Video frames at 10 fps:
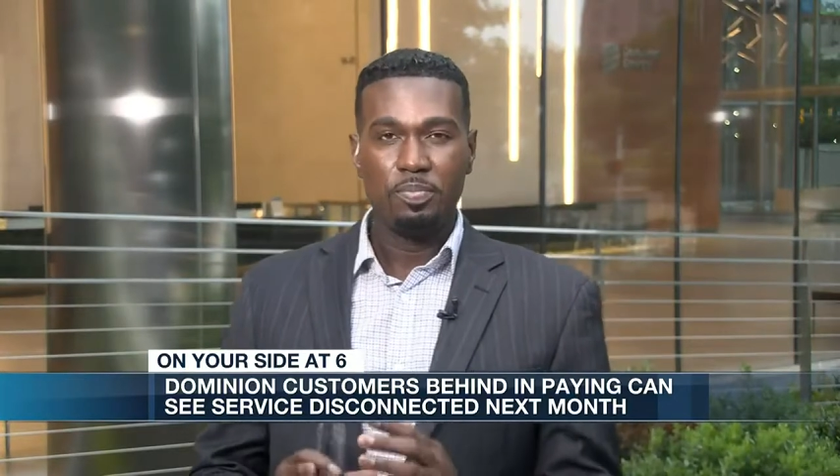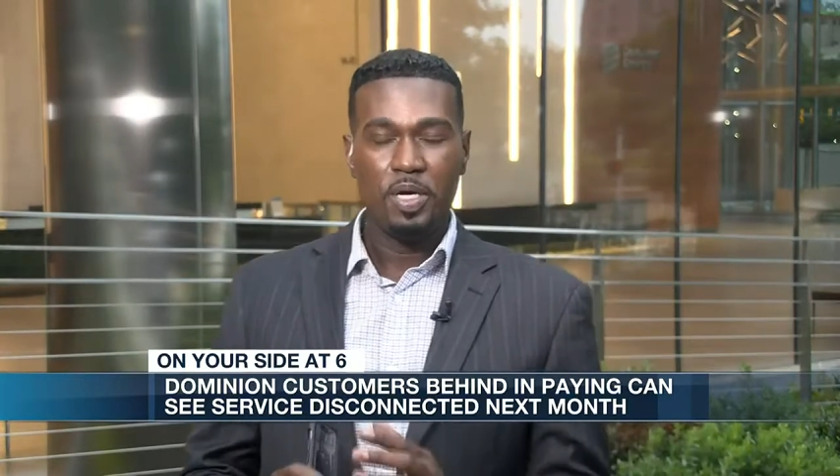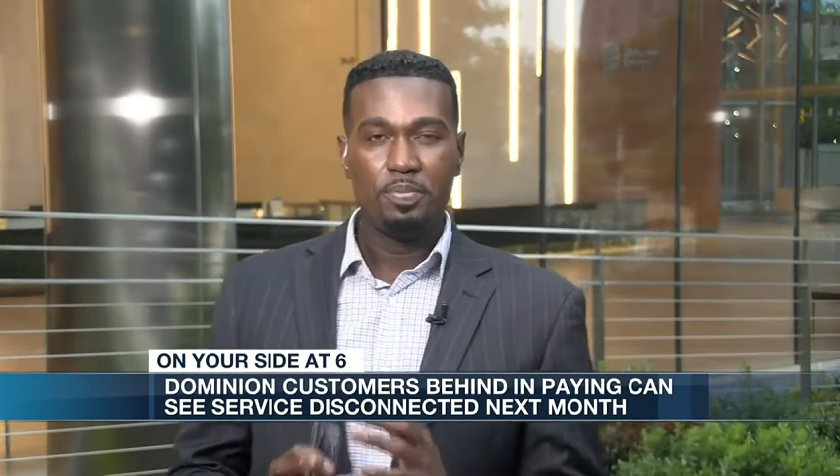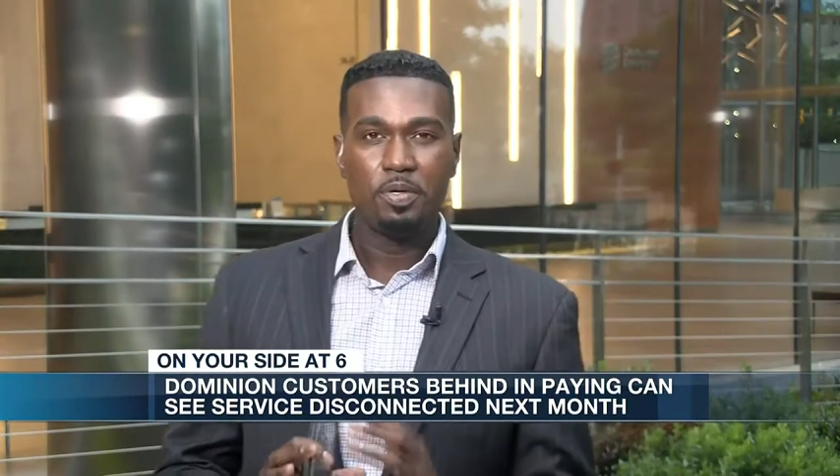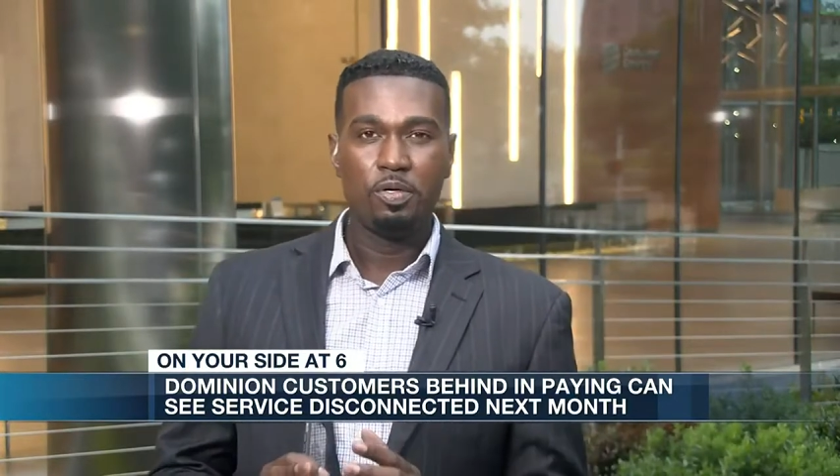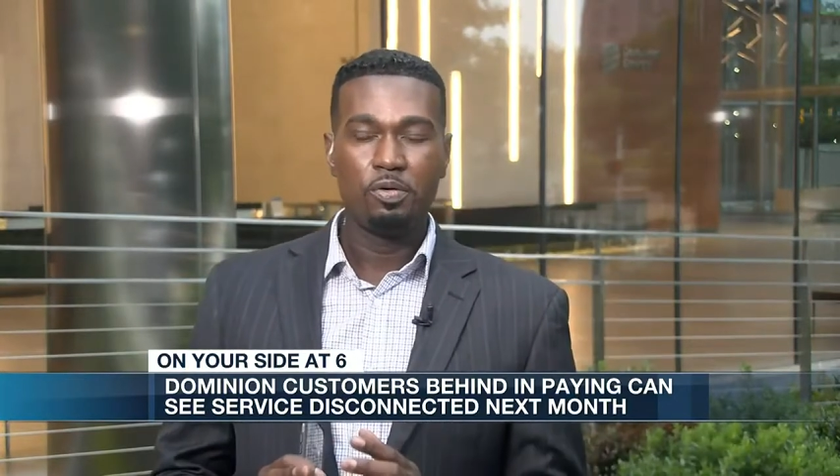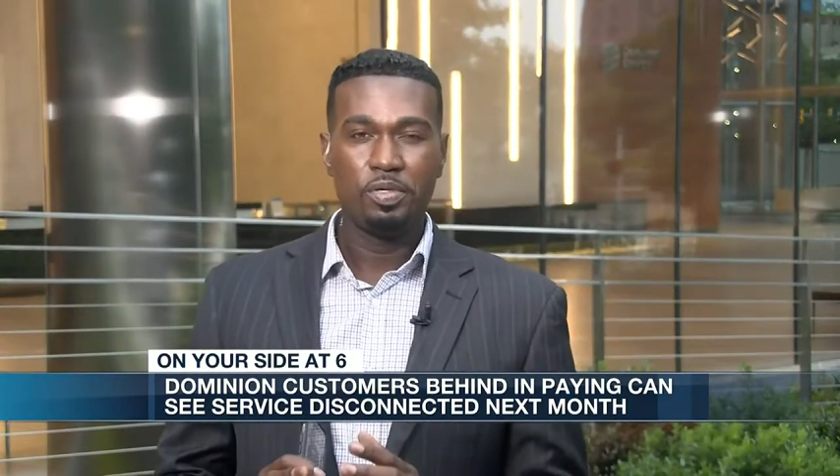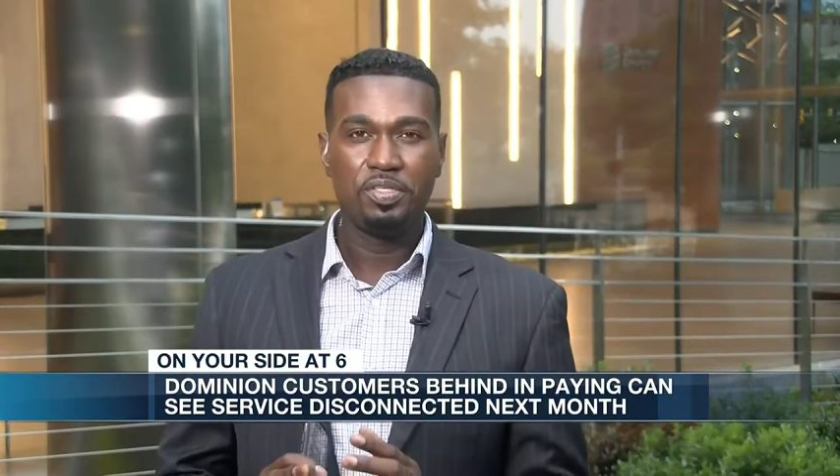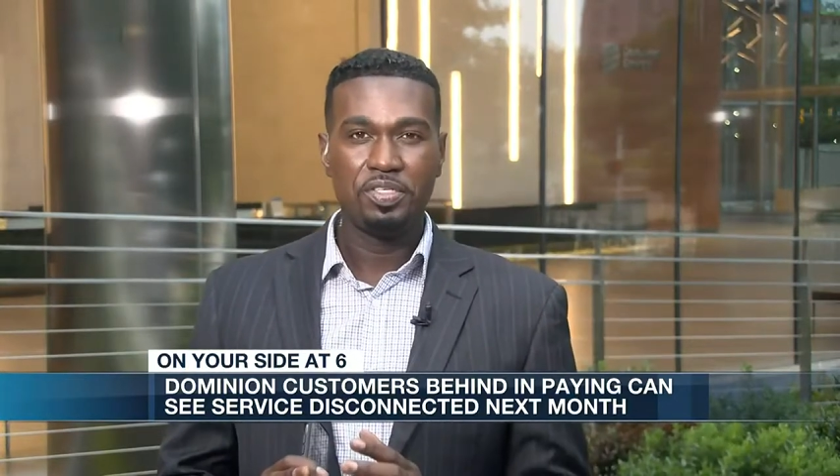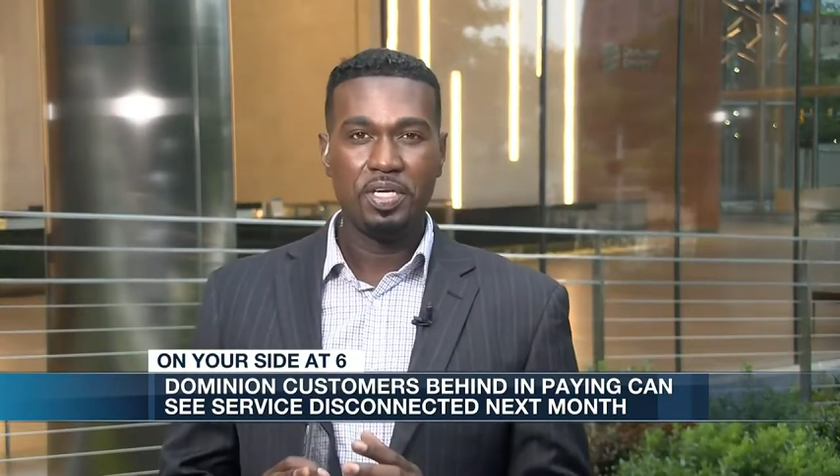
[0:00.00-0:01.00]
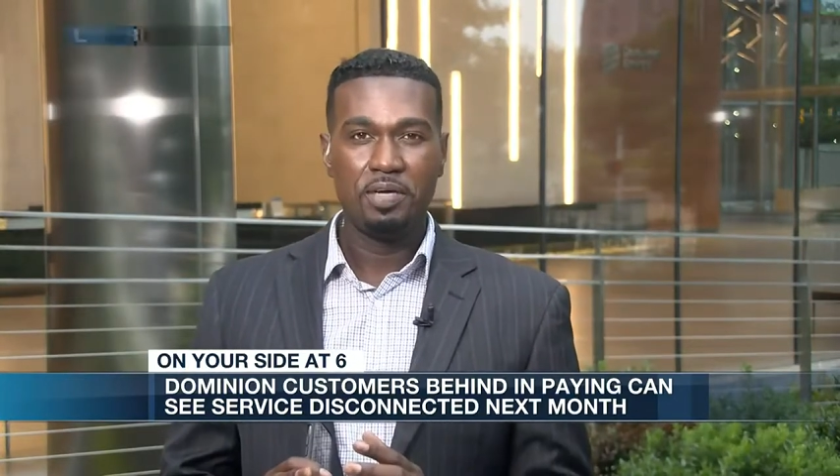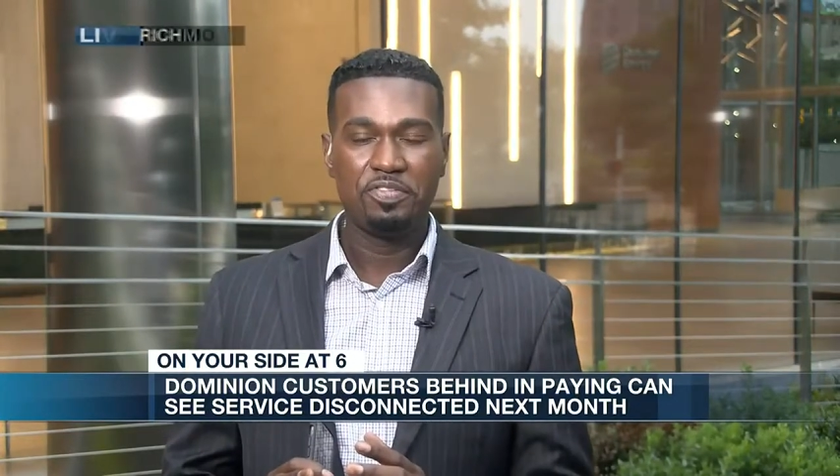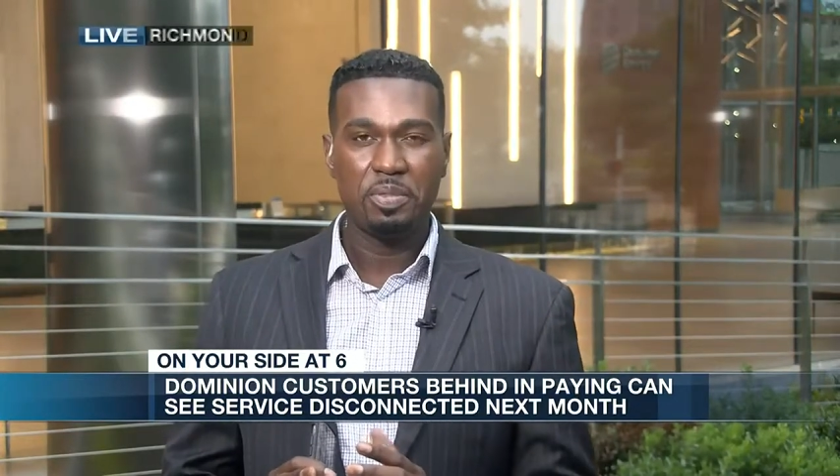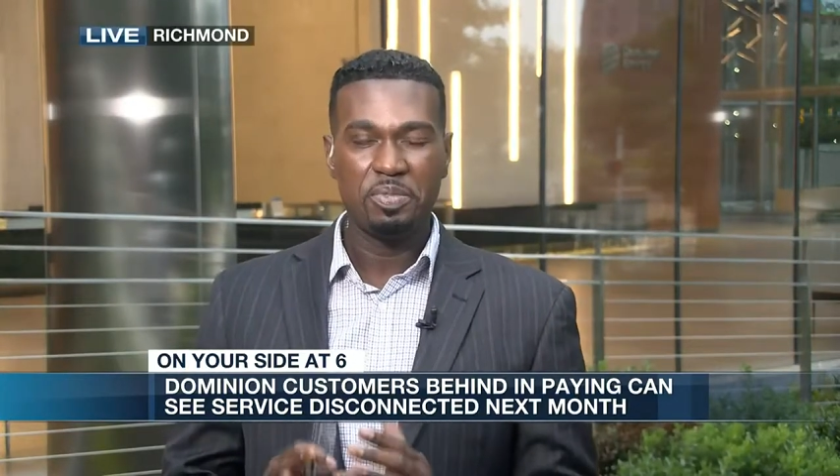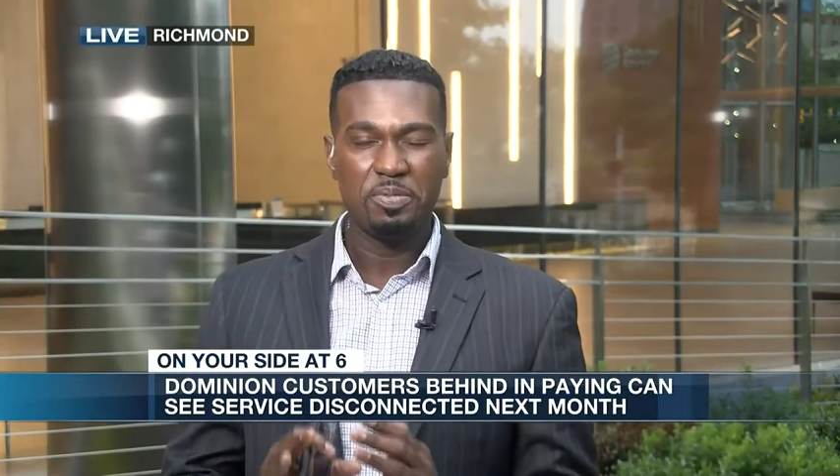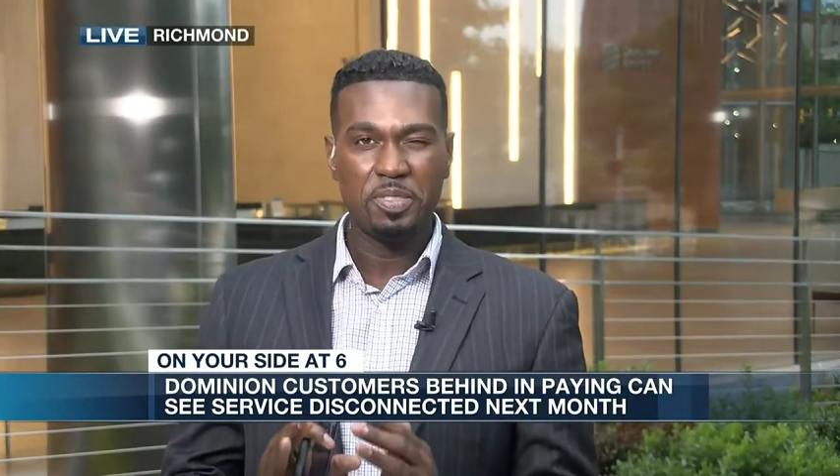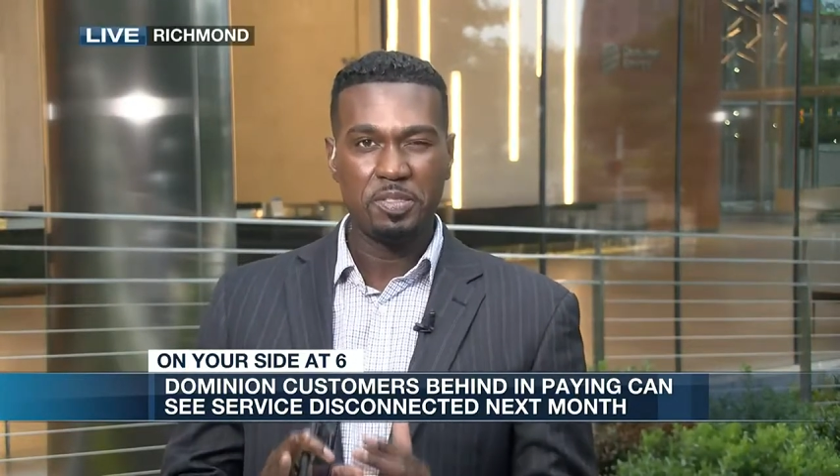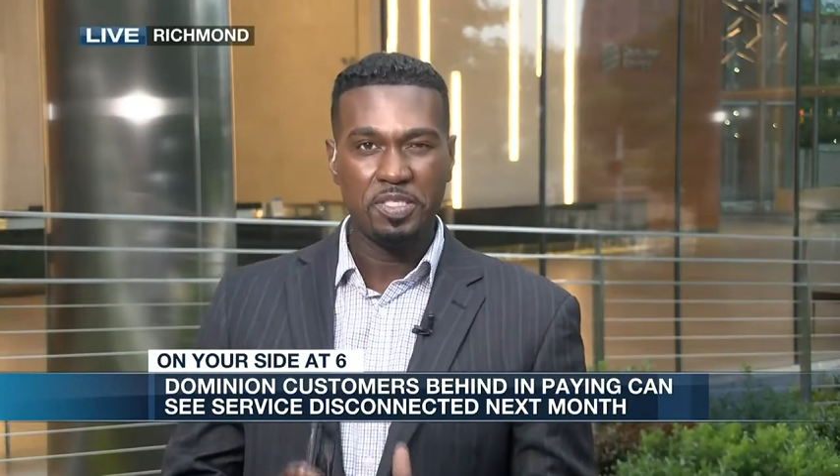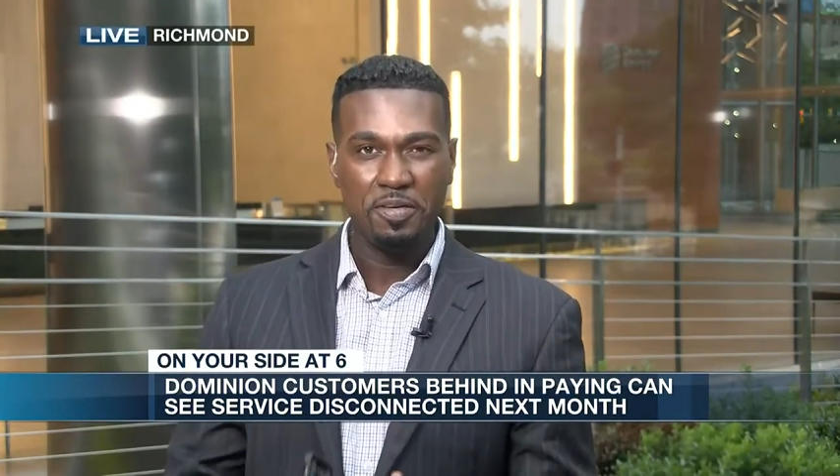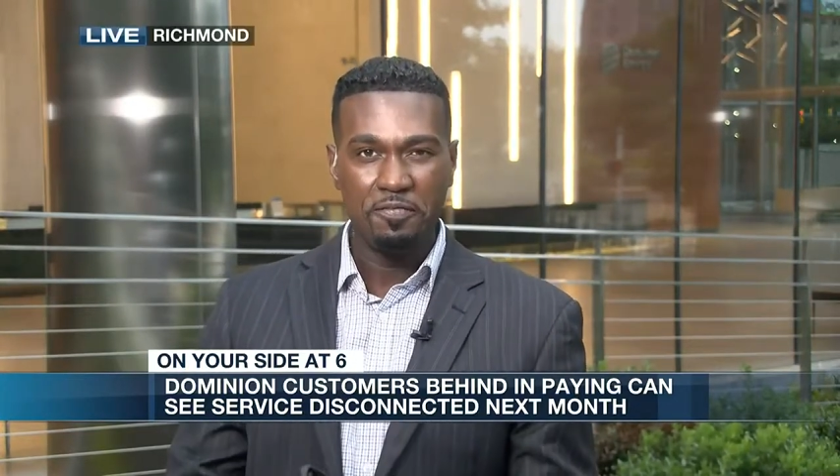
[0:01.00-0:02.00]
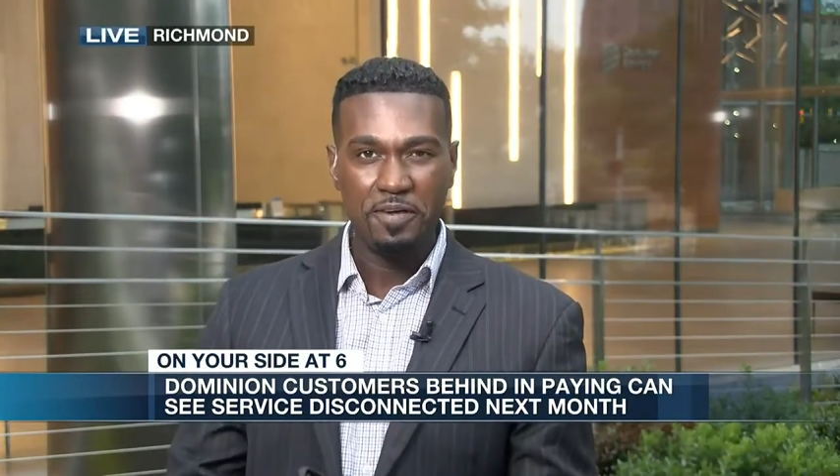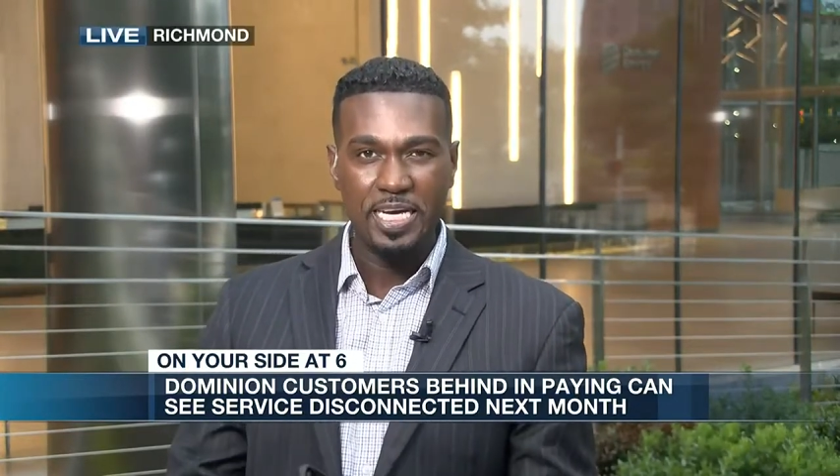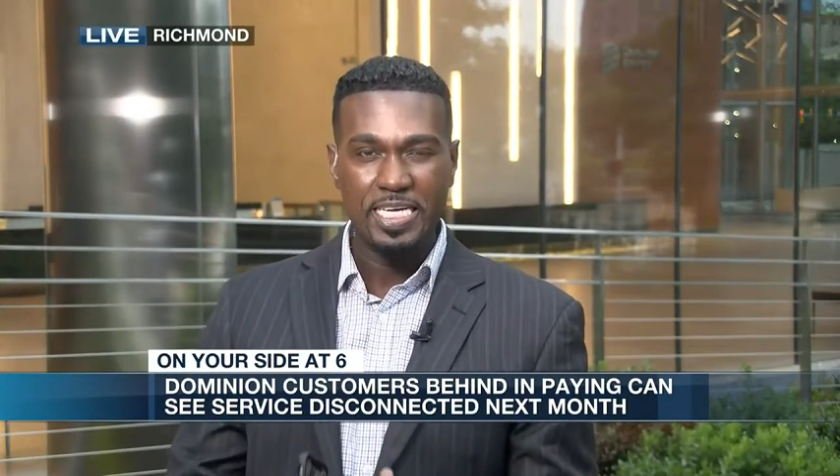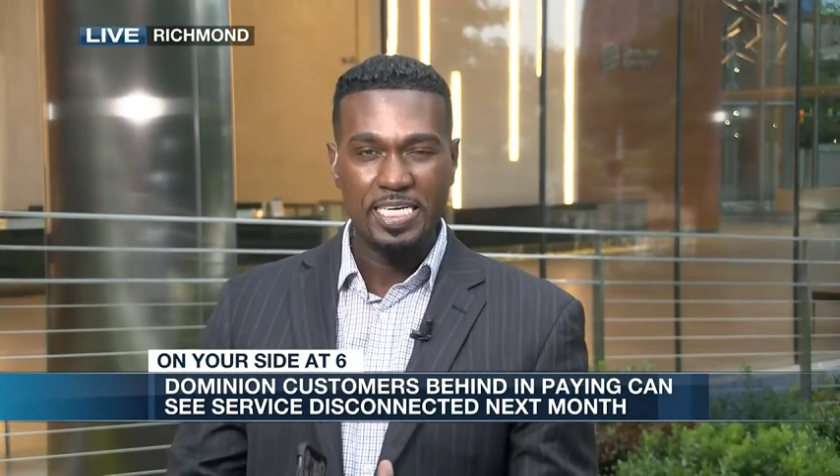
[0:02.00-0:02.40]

people who receive some specific